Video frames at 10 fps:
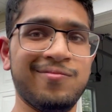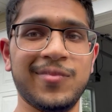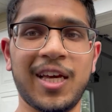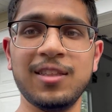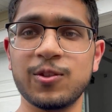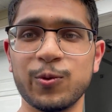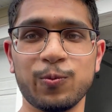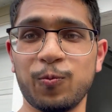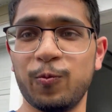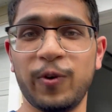that's
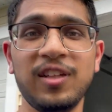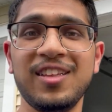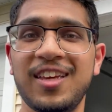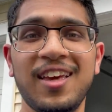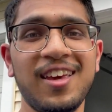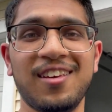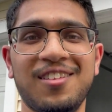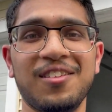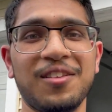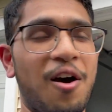really it.
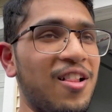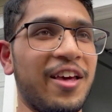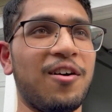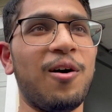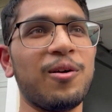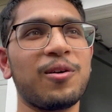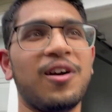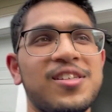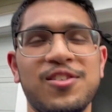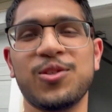Like,
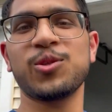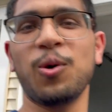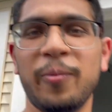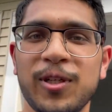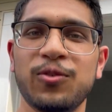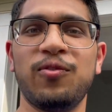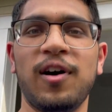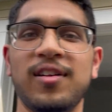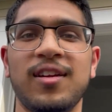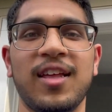autocross is so much
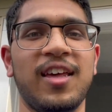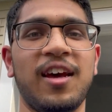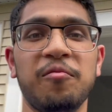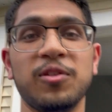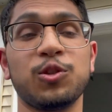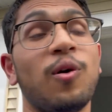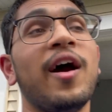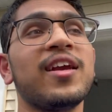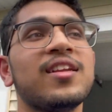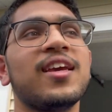fun, and I've been
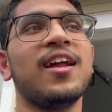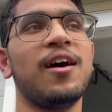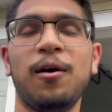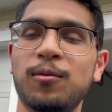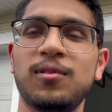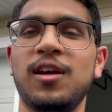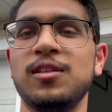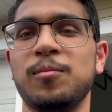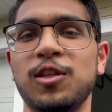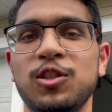trying to get out
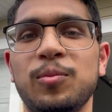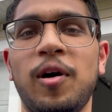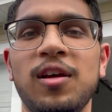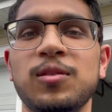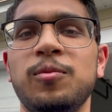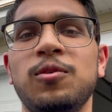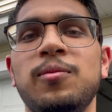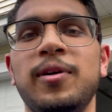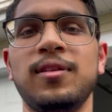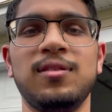as much as possible,
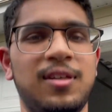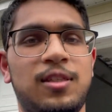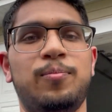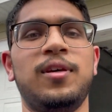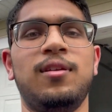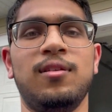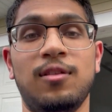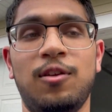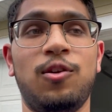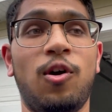but it's been a
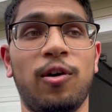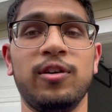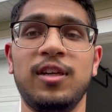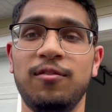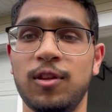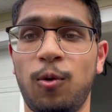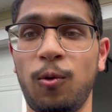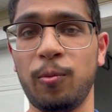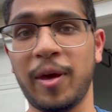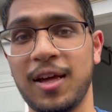little hard given the
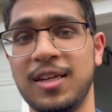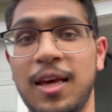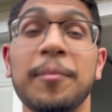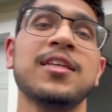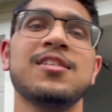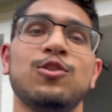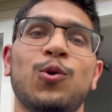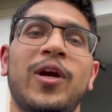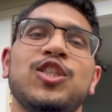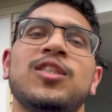whole pandemic
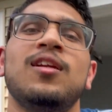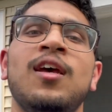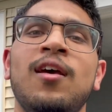situation.